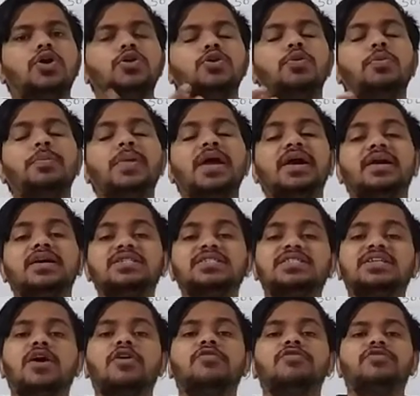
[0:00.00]
to make a
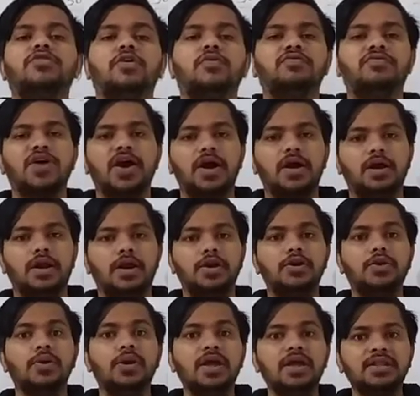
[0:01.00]
sound from
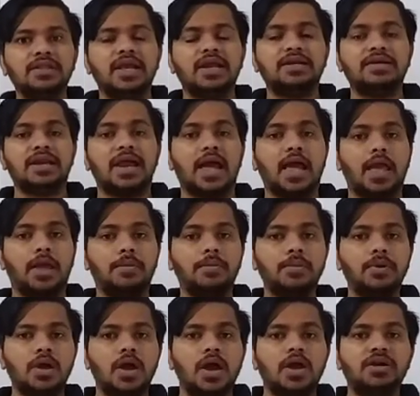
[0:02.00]
violin, during that
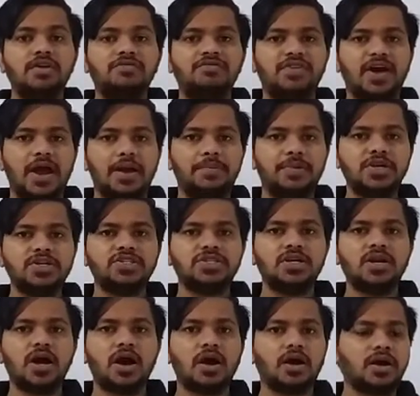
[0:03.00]
time, the
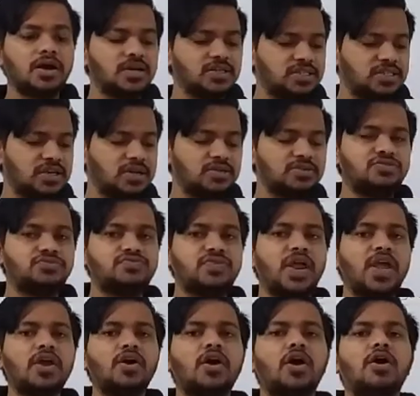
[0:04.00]
vibration occurs in a
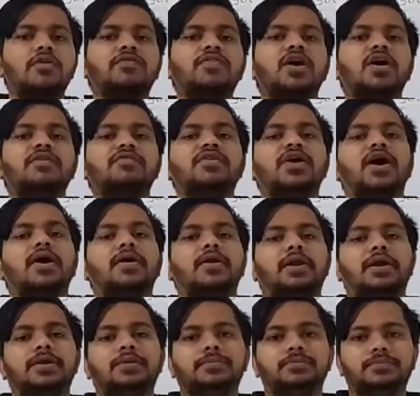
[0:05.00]
string of a
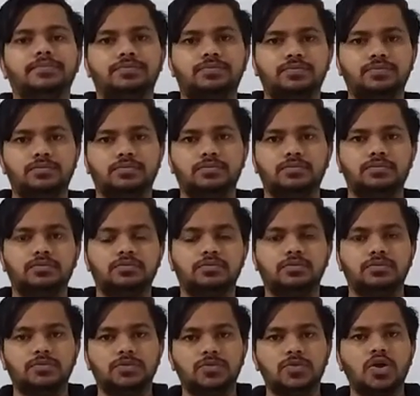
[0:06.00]
violin.
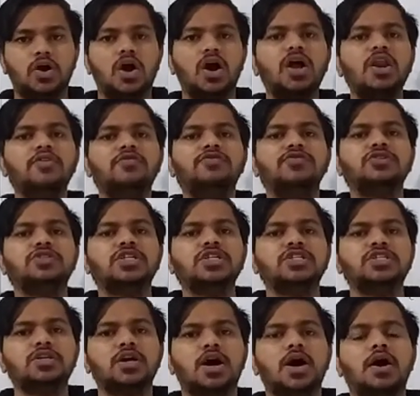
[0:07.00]
Or if you
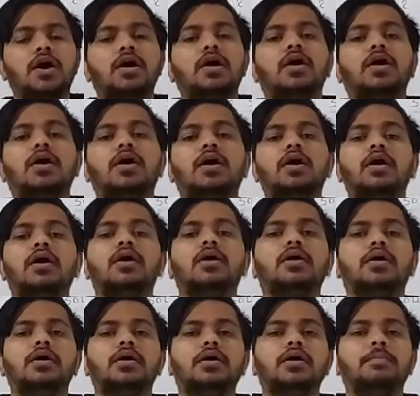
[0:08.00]
just
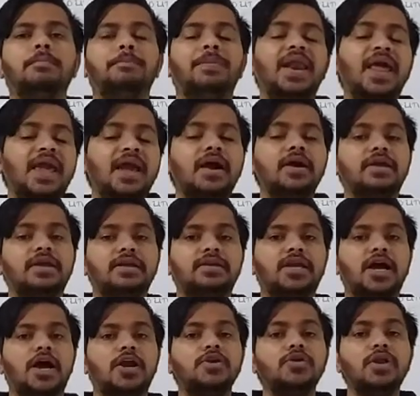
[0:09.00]
play a
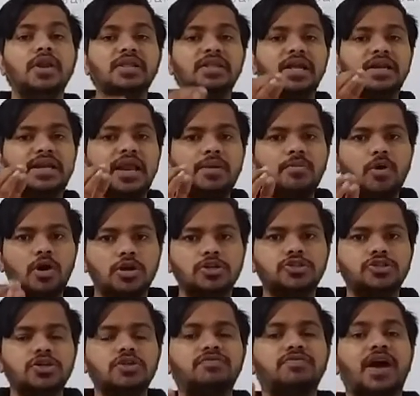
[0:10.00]
guitar, during that time
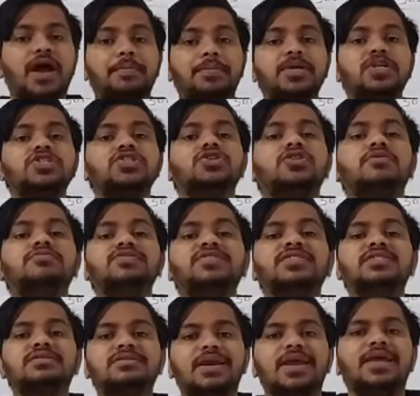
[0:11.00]
also the vibration of
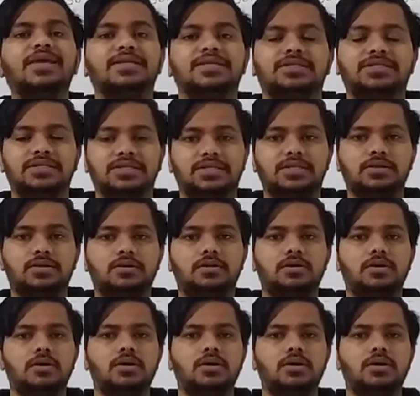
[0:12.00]
strings